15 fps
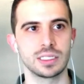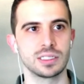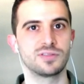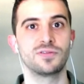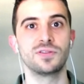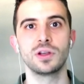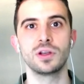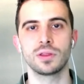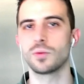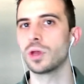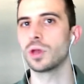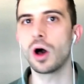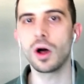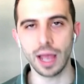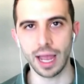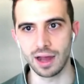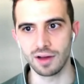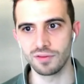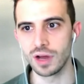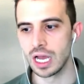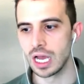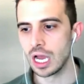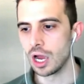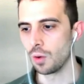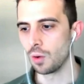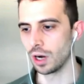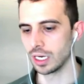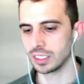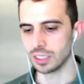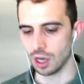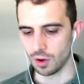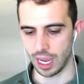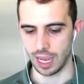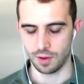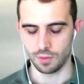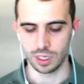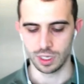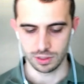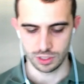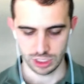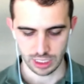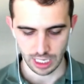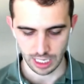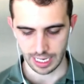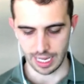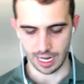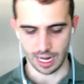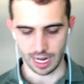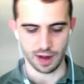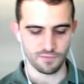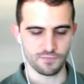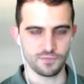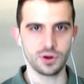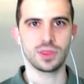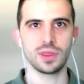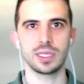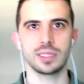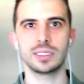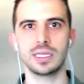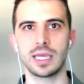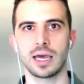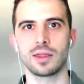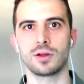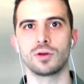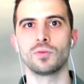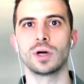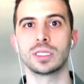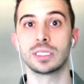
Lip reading: fear that we all have, where it's, okay, just got to get everything together. Once